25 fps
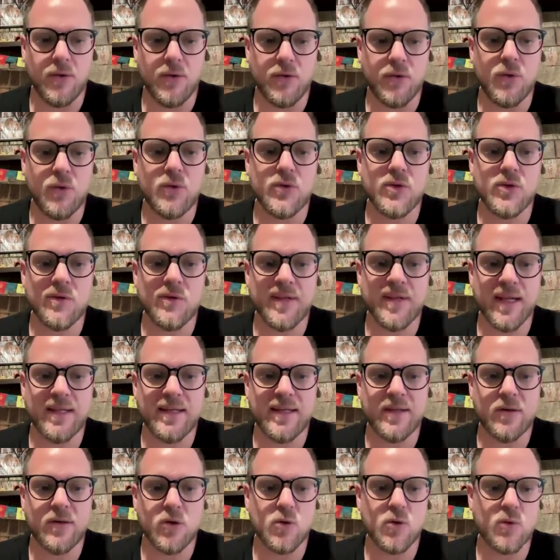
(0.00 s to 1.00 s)
use of the
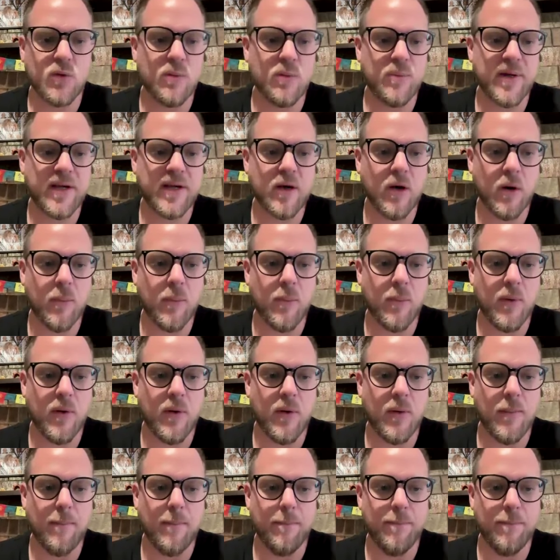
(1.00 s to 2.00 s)
antidotes will
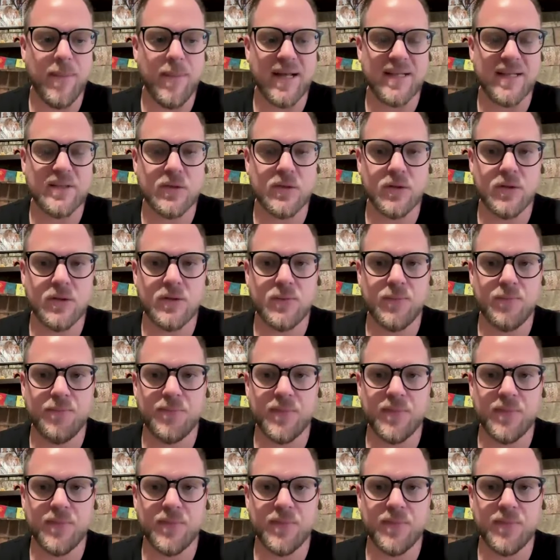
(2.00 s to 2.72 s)
become better,